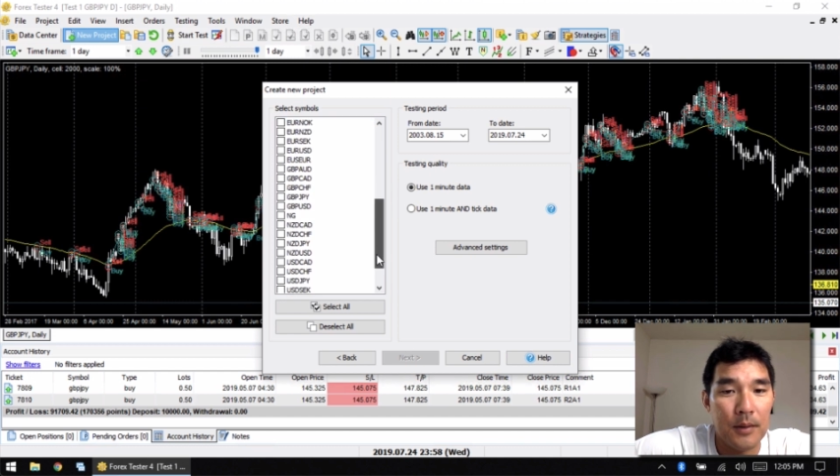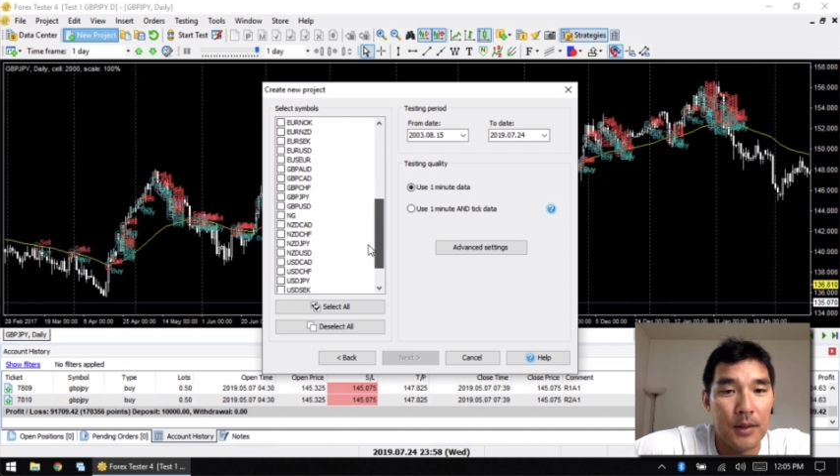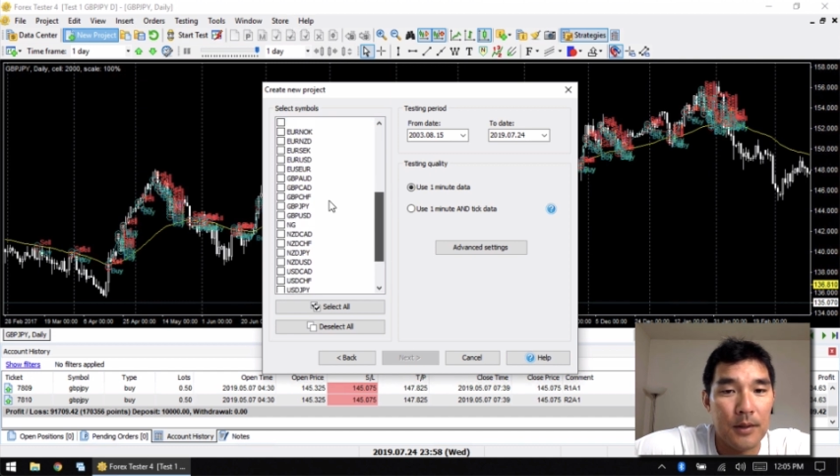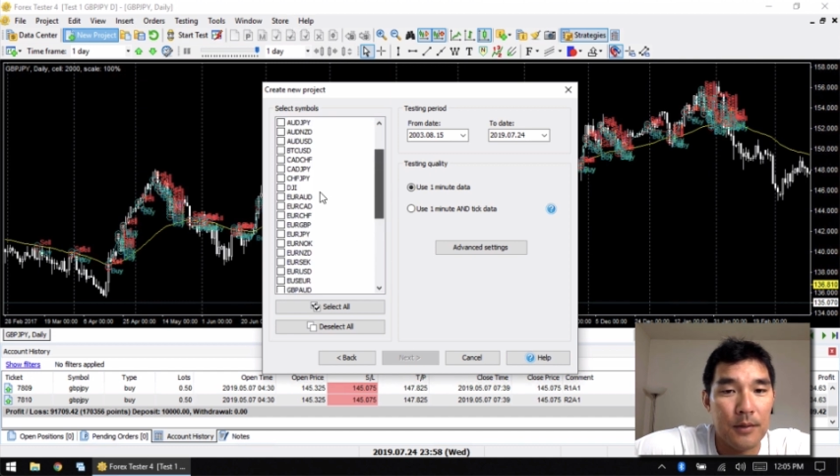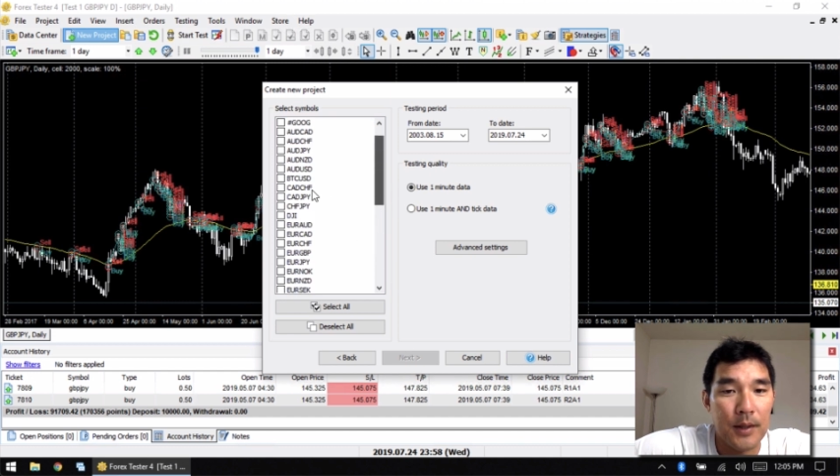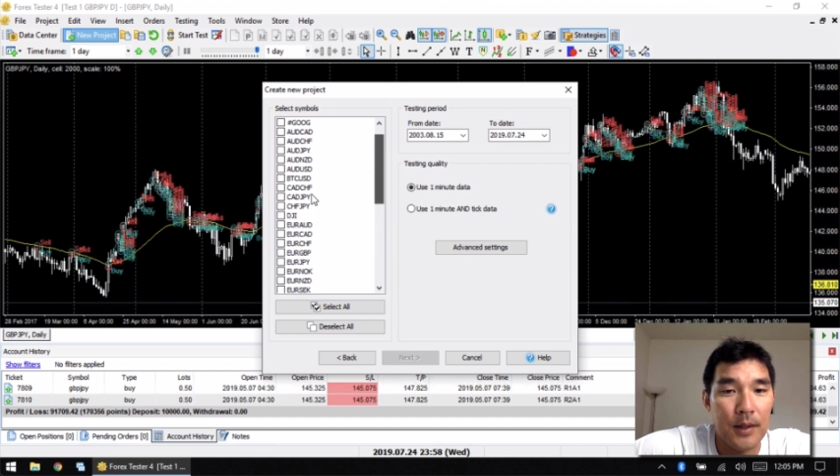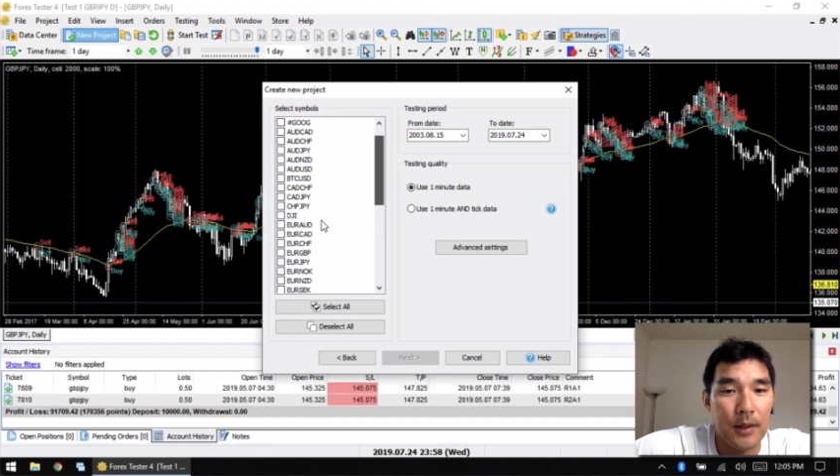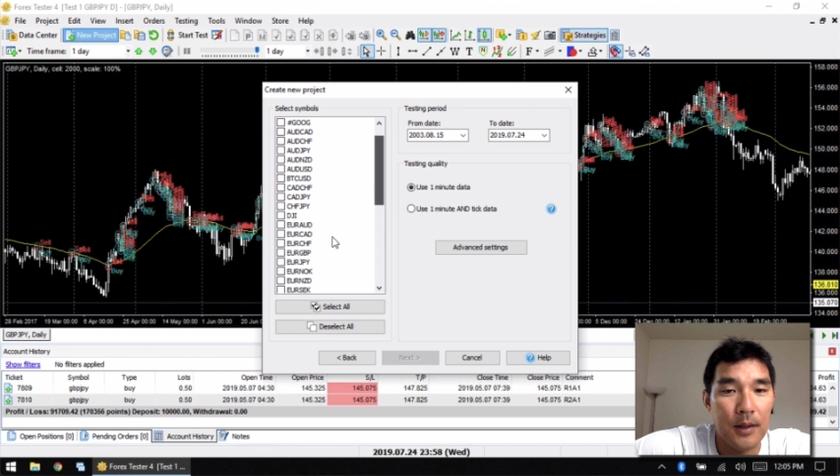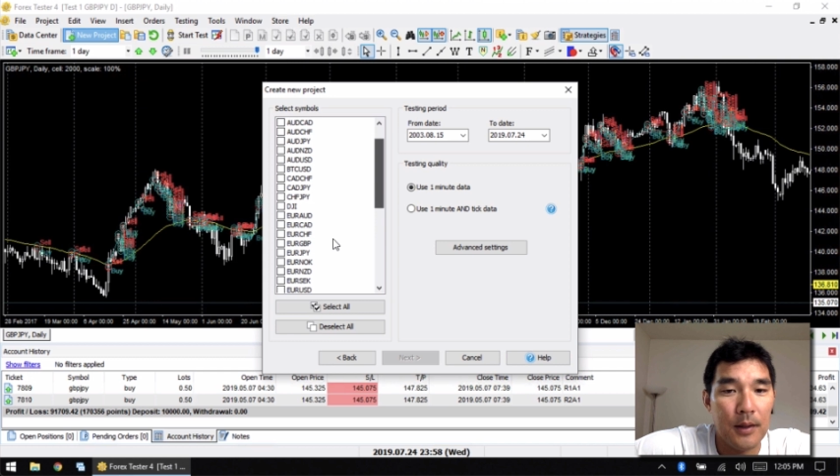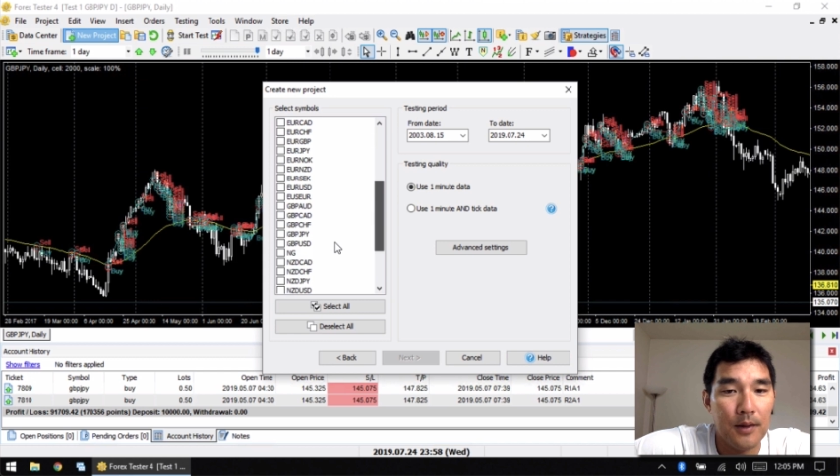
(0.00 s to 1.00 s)
which is right
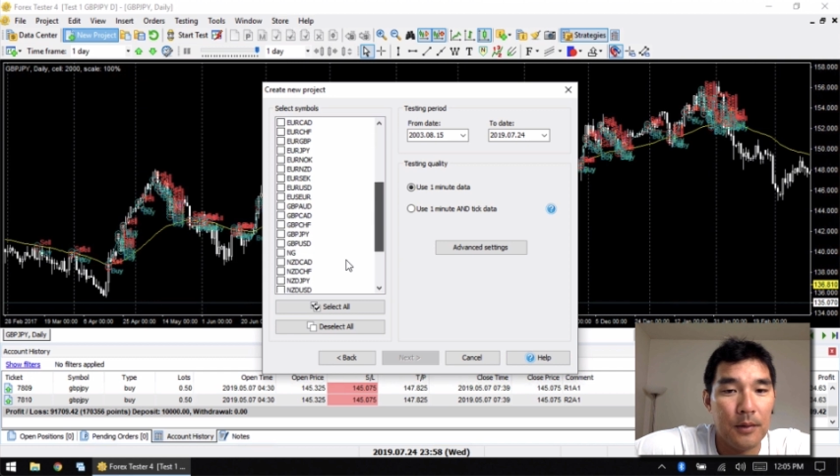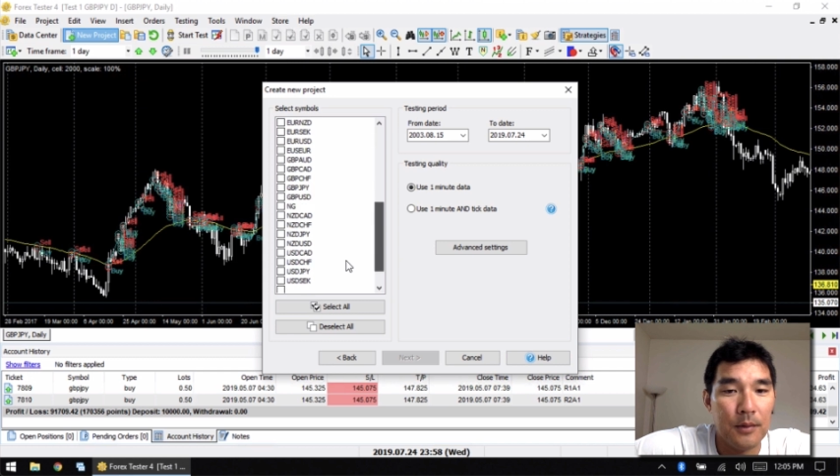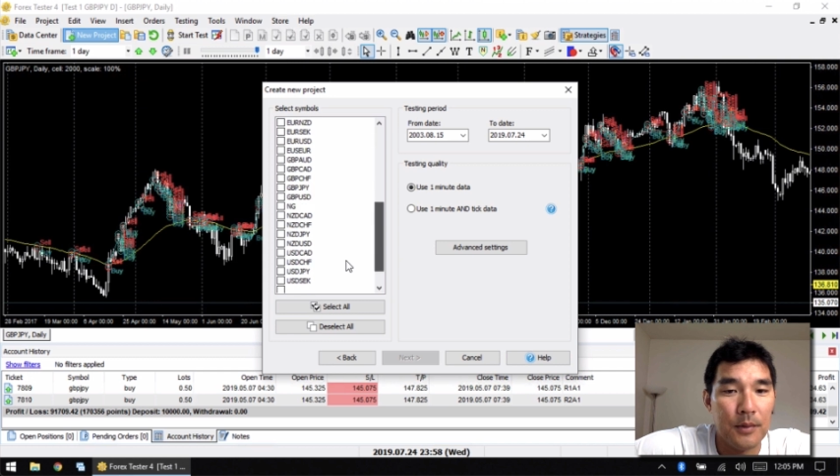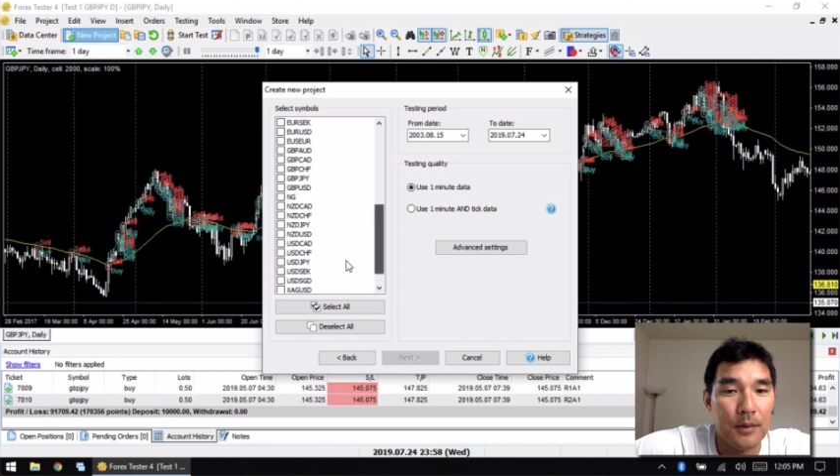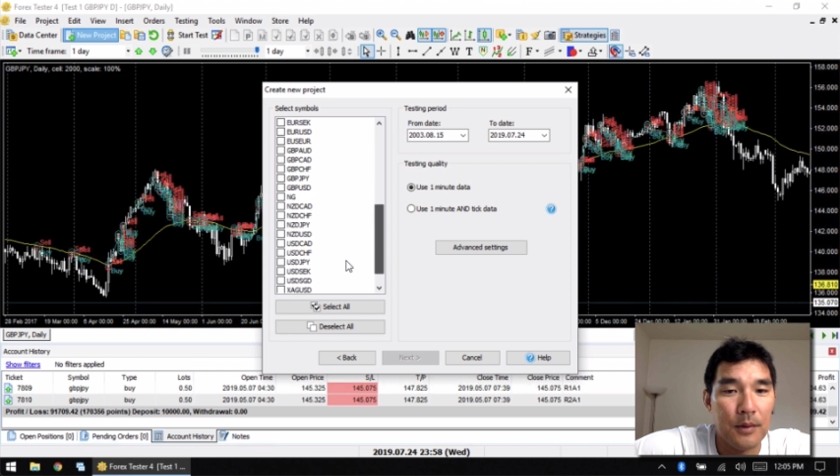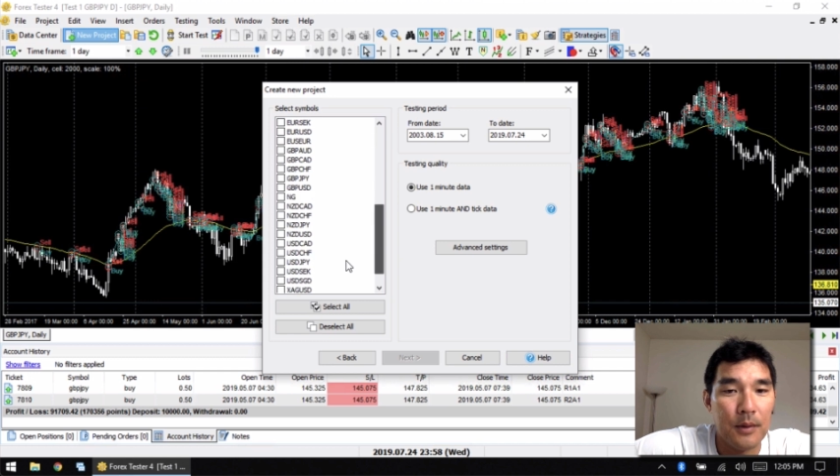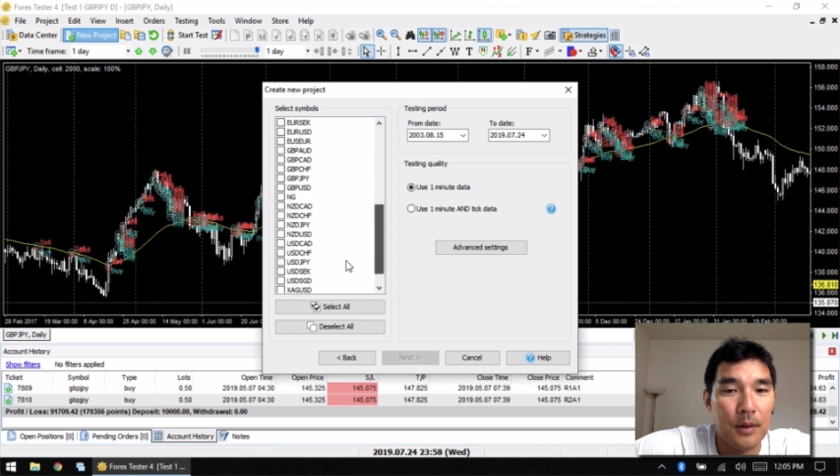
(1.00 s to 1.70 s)
here, whoops